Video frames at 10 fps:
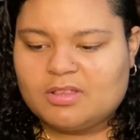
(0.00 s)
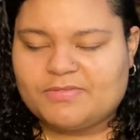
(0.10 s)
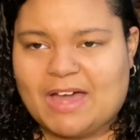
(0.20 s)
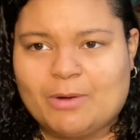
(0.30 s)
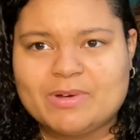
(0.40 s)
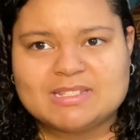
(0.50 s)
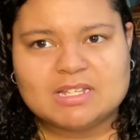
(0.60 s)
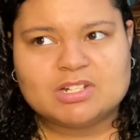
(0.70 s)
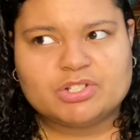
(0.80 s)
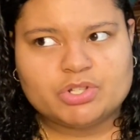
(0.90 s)
That was
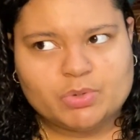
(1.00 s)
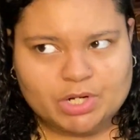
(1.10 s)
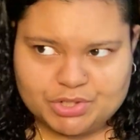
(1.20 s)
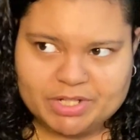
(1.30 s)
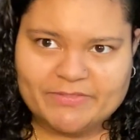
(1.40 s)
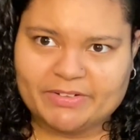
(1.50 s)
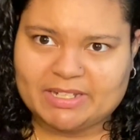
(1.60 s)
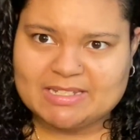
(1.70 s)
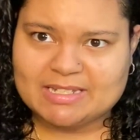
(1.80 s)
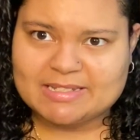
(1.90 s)
in
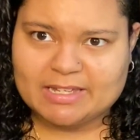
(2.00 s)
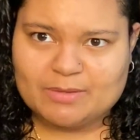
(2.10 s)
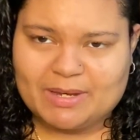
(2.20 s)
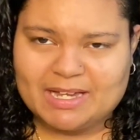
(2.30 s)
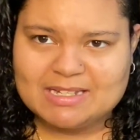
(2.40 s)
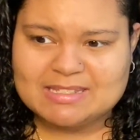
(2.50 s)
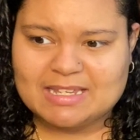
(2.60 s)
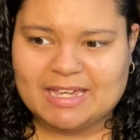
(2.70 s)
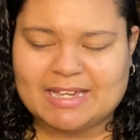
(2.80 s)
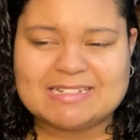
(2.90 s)
256 gigabytes,
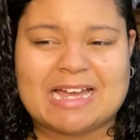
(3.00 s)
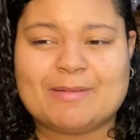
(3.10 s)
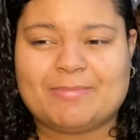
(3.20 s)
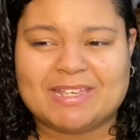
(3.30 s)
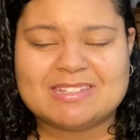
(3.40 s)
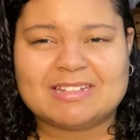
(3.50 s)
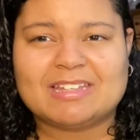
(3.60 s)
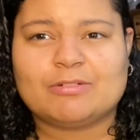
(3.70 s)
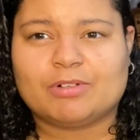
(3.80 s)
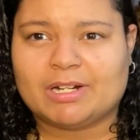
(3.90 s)
and I'm
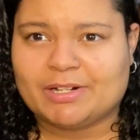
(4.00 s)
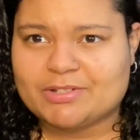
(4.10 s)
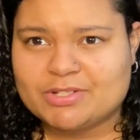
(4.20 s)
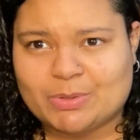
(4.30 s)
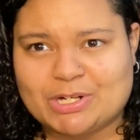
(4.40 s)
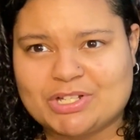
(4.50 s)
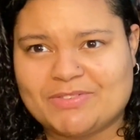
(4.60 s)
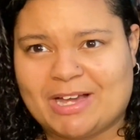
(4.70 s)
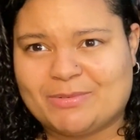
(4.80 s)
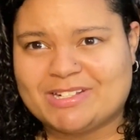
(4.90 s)
basically running out of storage on
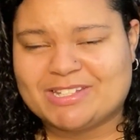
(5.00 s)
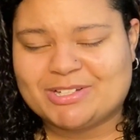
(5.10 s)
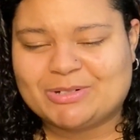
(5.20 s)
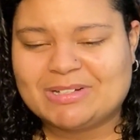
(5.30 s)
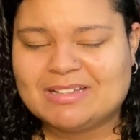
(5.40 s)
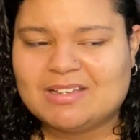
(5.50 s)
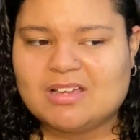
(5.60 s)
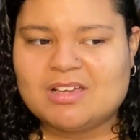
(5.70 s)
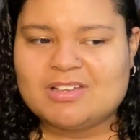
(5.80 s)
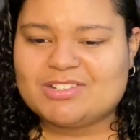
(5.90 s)
that one too.
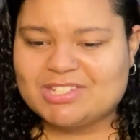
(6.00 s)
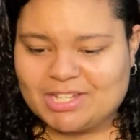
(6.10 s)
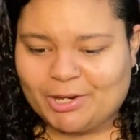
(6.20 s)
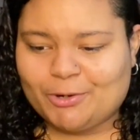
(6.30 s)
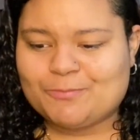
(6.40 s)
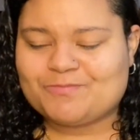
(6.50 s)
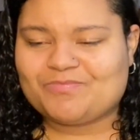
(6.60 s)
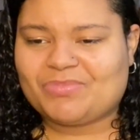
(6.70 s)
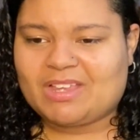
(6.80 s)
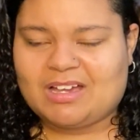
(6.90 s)
So
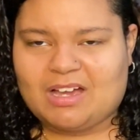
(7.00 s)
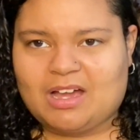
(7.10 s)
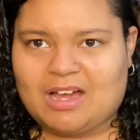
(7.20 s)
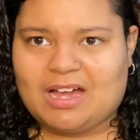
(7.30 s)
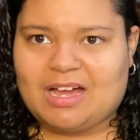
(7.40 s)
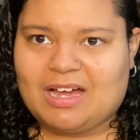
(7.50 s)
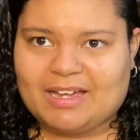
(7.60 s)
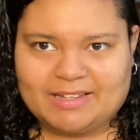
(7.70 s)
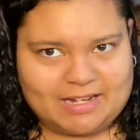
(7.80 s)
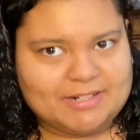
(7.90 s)
I
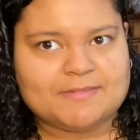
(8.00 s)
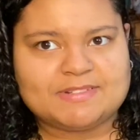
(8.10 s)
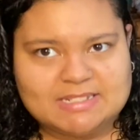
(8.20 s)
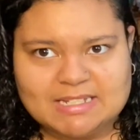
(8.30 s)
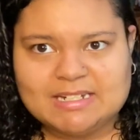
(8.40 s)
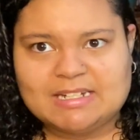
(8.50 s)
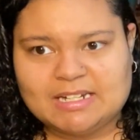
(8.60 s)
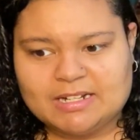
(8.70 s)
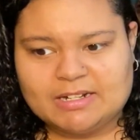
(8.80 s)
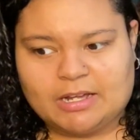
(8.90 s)
kind of did
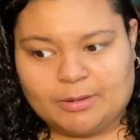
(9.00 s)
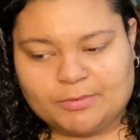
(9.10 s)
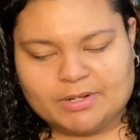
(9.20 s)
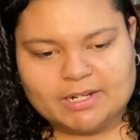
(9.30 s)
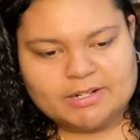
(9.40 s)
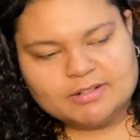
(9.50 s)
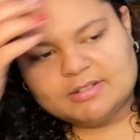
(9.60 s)
need an upgrade.